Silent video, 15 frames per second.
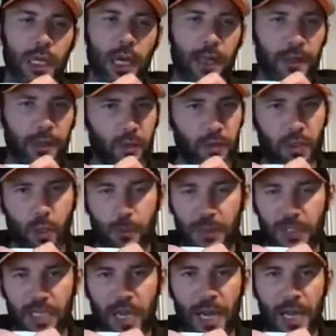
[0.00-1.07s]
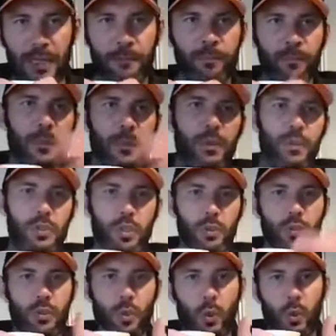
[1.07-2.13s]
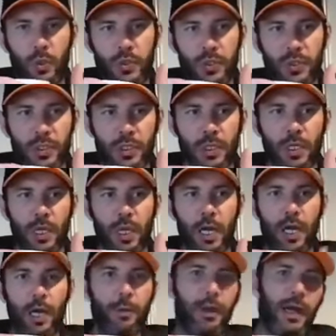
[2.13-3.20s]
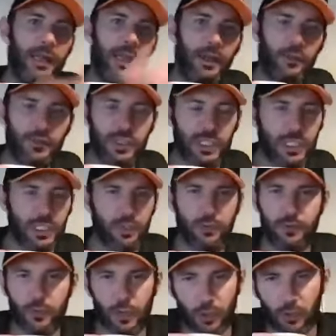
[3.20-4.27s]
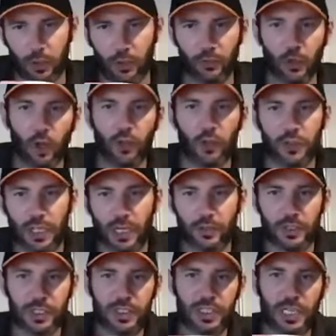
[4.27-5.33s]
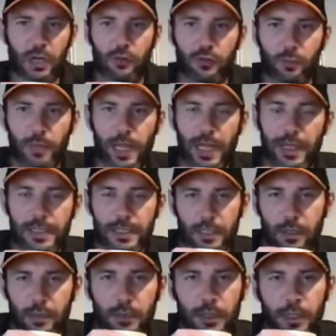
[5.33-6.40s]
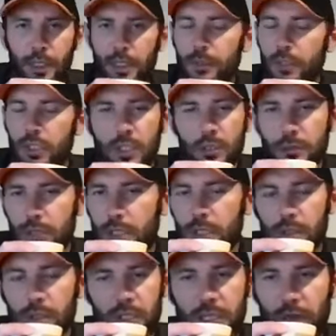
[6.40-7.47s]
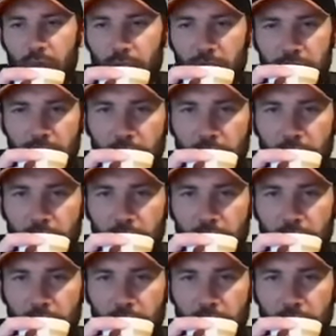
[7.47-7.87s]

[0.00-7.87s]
I think we'll stop at ten, do the tours, um, and then obviously you've you, have you have got the jail to yourself from there. So huge, huge difference